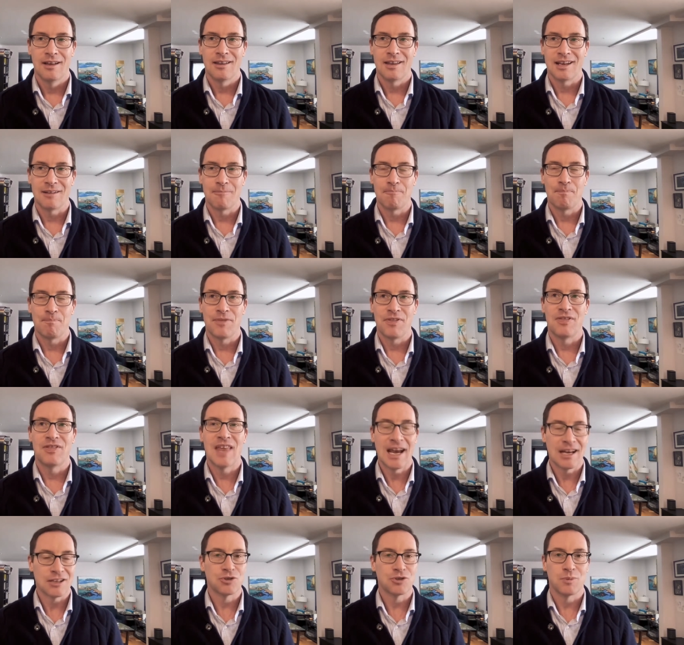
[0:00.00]
like
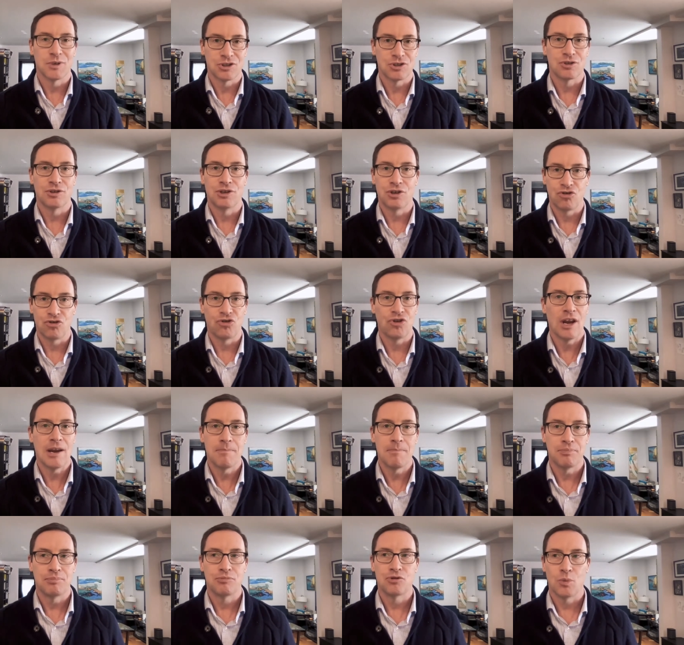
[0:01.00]
that's what's going to
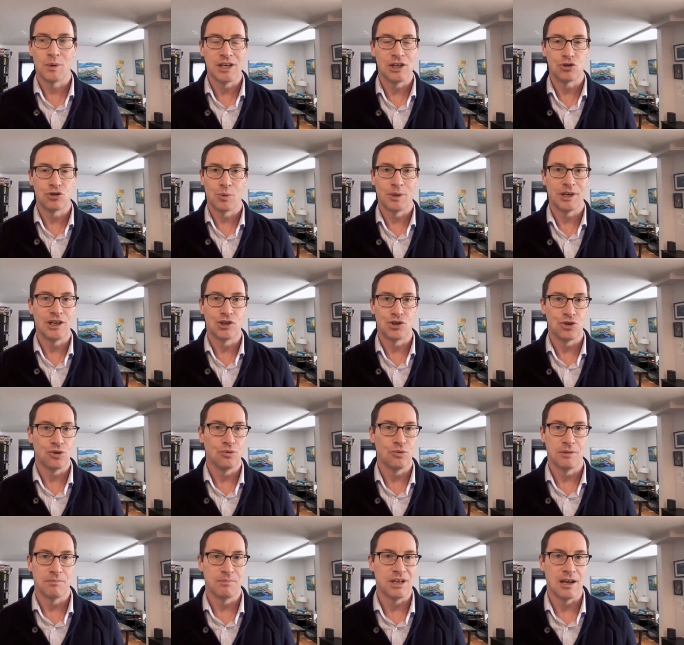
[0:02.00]
shape
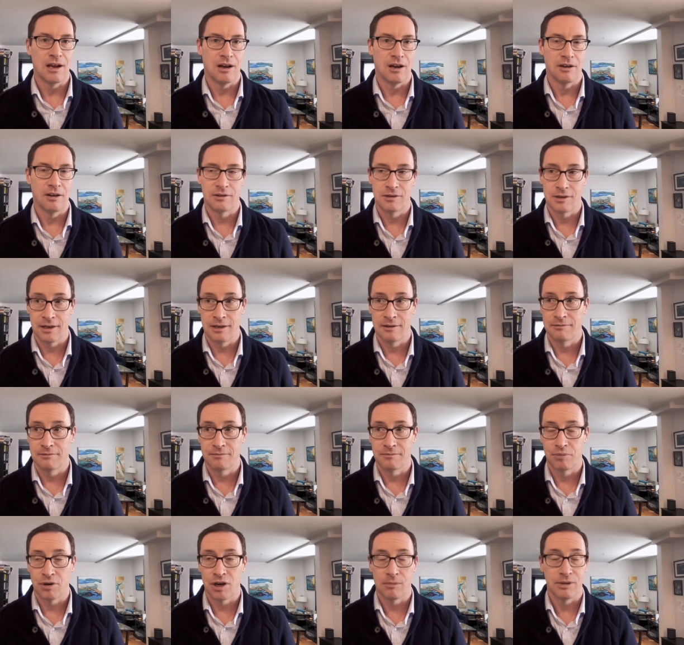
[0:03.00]
2022 and beyond, and
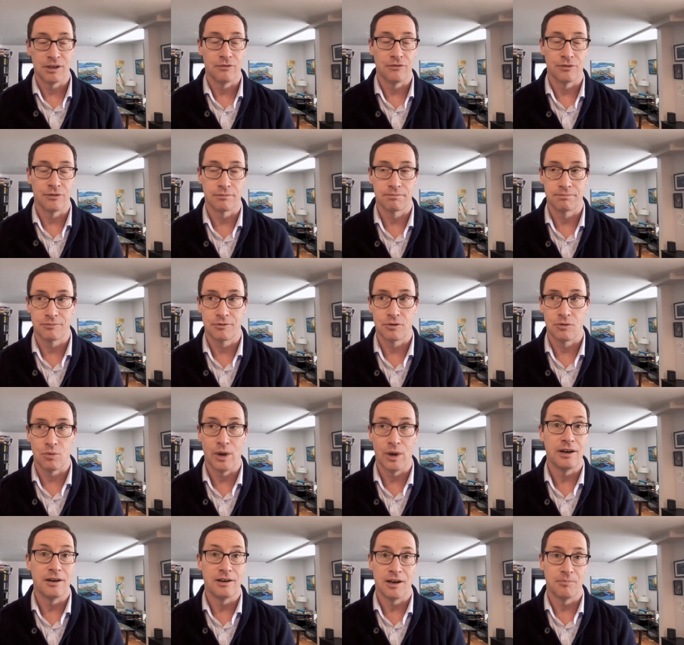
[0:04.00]
probably for
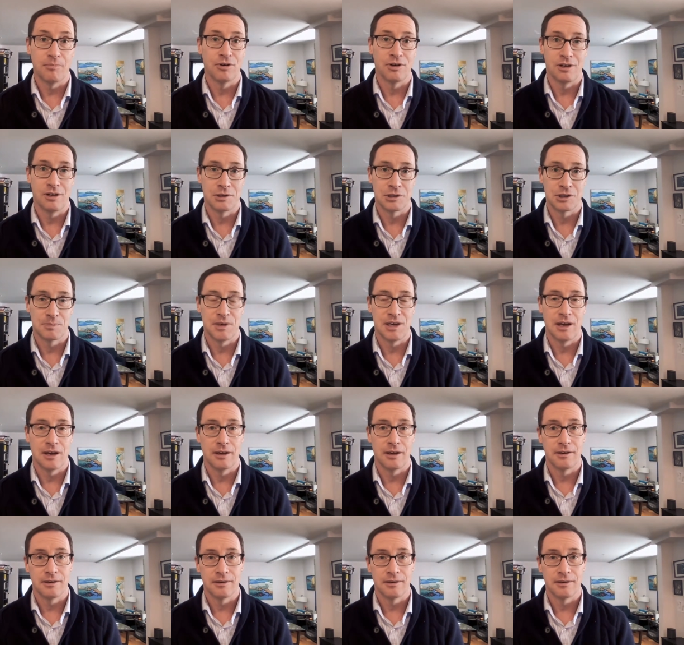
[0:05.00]
quite a number of years beyond